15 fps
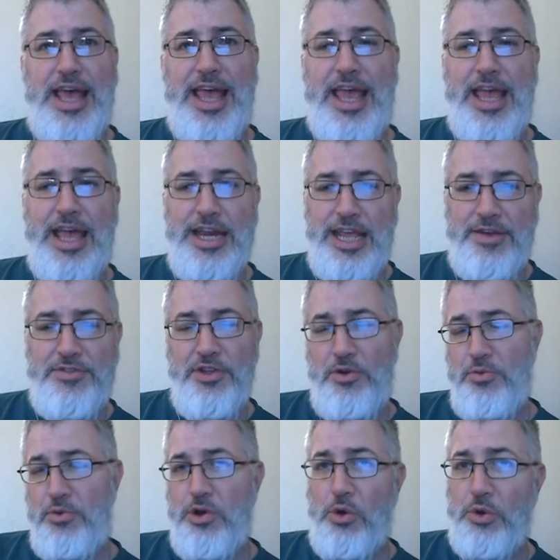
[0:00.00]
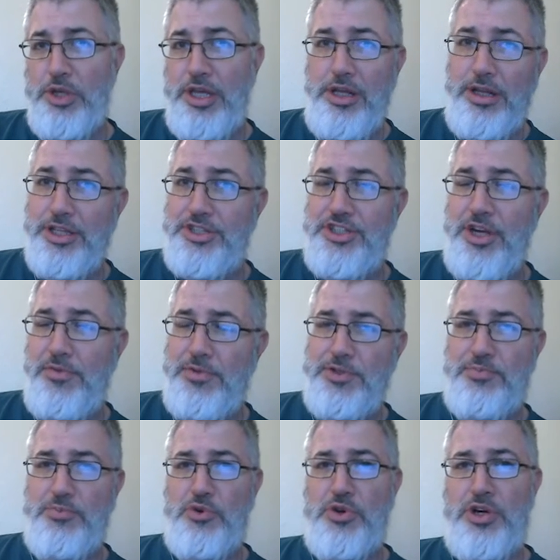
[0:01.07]
and even though Gold Hill itself was
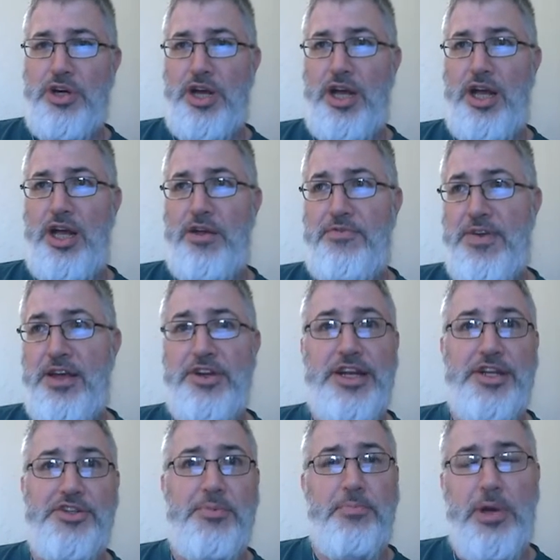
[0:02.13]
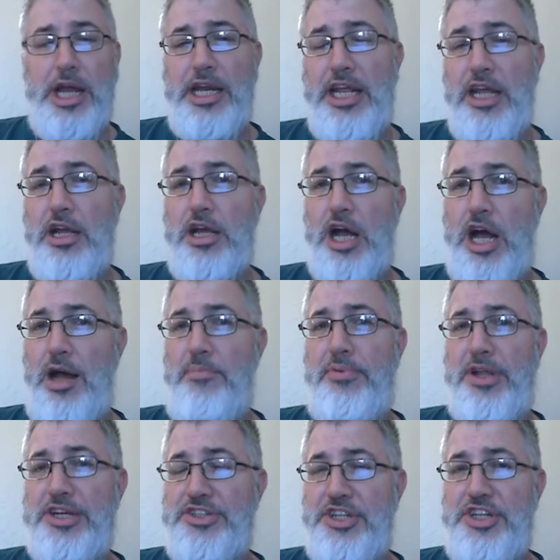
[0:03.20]
more founded as a mining
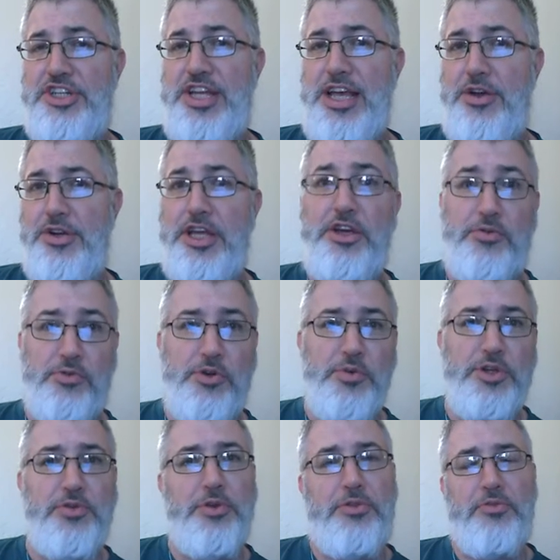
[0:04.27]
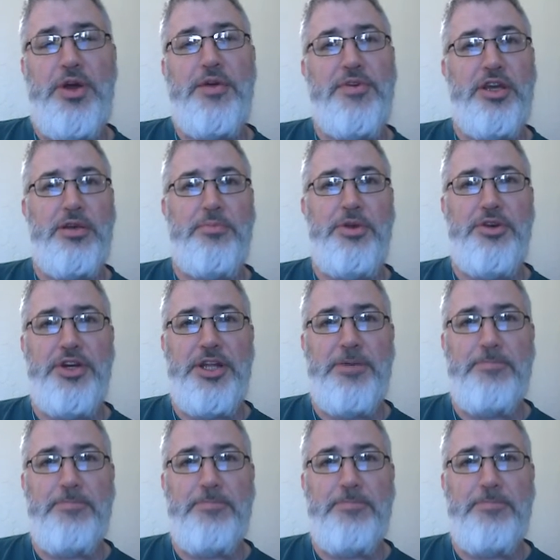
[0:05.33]
complex than a town, it grew into a thriving community.